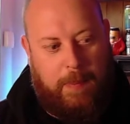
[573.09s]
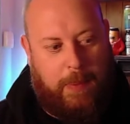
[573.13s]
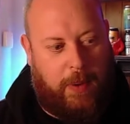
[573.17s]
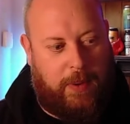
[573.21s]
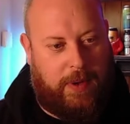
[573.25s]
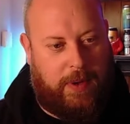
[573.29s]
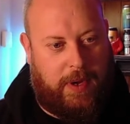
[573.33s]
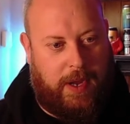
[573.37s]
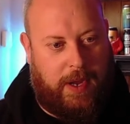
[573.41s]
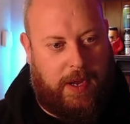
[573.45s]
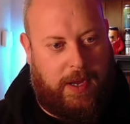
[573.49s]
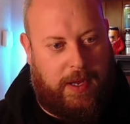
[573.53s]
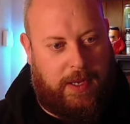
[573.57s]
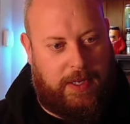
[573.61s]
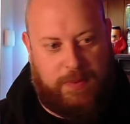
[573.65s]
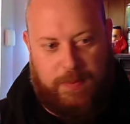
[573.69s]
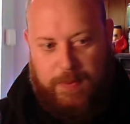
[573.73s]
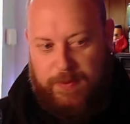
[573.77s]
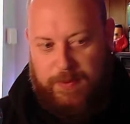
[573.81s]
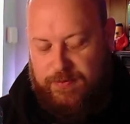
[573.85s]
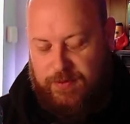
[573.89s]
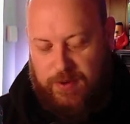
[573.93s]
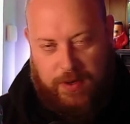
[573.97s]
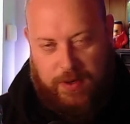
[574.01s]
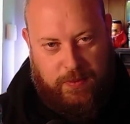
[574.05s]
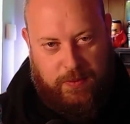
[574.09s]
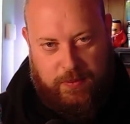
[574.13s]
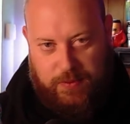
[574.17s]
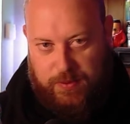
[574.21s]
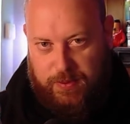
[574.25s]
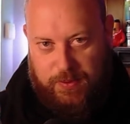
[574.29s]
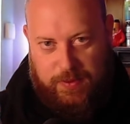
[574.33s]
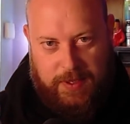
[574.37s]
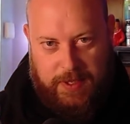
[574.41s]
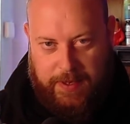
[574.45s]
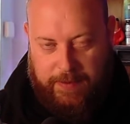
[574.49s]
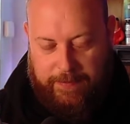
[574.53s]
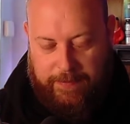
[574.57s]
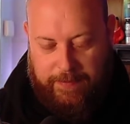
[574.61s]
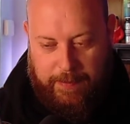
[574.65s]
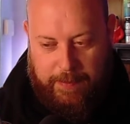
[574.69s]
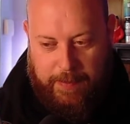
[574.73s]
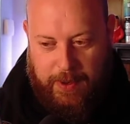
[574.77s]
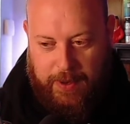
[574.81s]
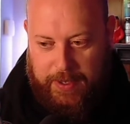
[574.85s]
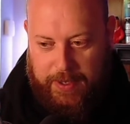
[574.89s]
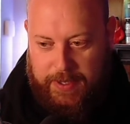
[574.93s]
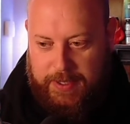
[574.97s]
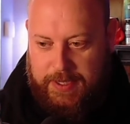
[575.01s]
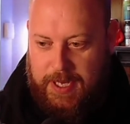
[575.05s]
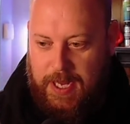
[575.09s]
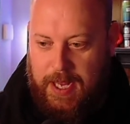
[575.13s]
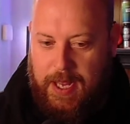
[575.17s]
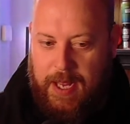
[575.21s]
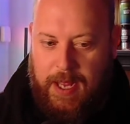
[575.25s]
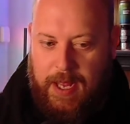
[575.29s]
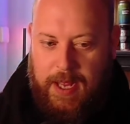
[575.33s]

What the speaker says: podcast, we've tried all sorts of different mics.